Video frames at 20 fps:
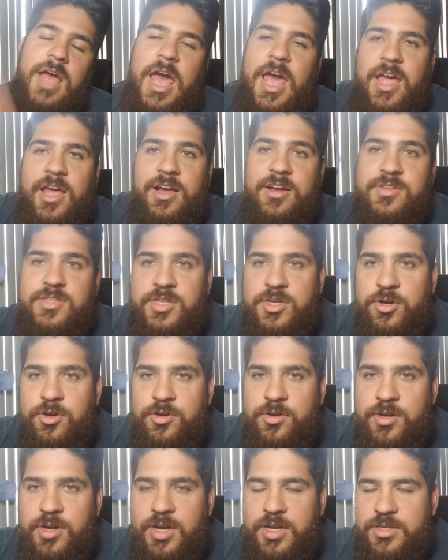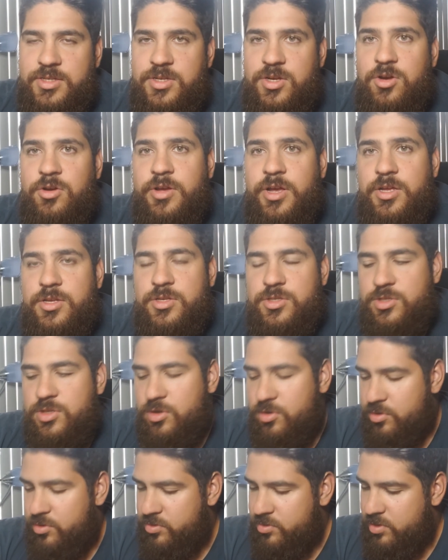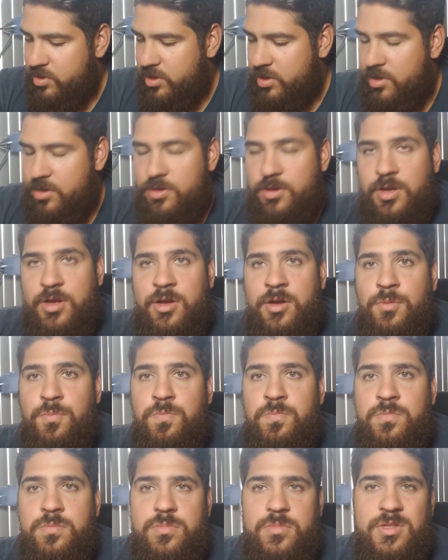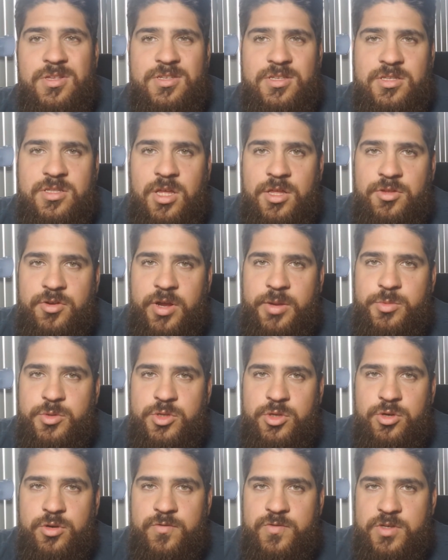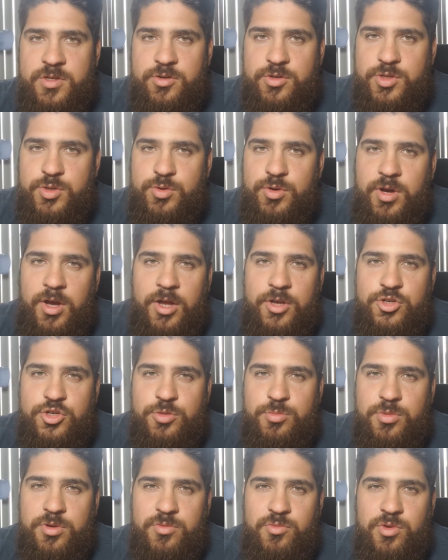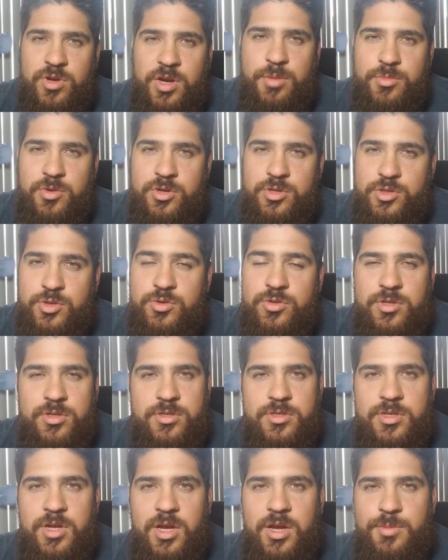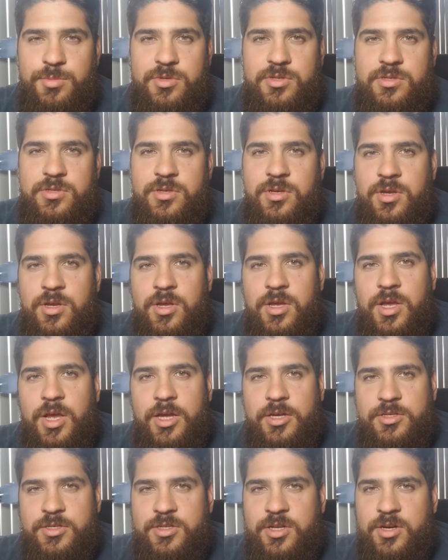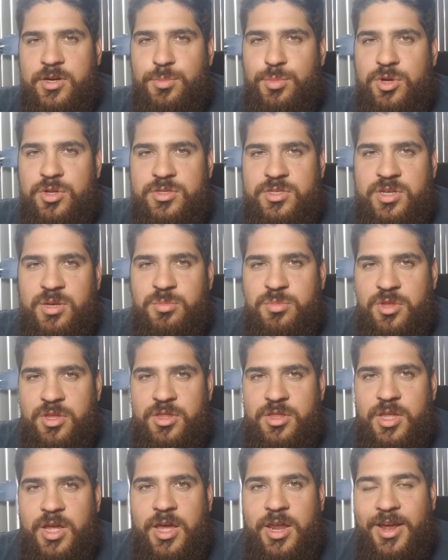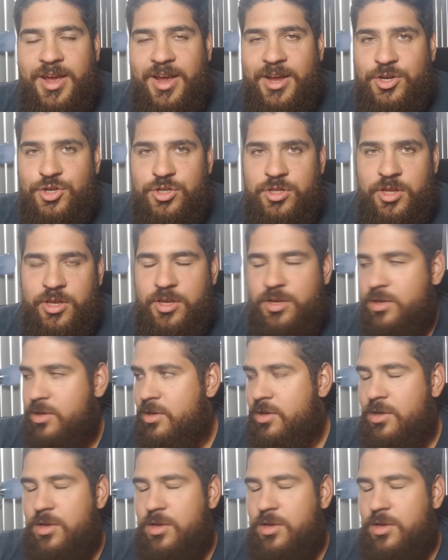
Hey, how's it going, guys? Okay, so this is another episode of 0 to 100, but what I'm gonna do this time is talk about something that I actually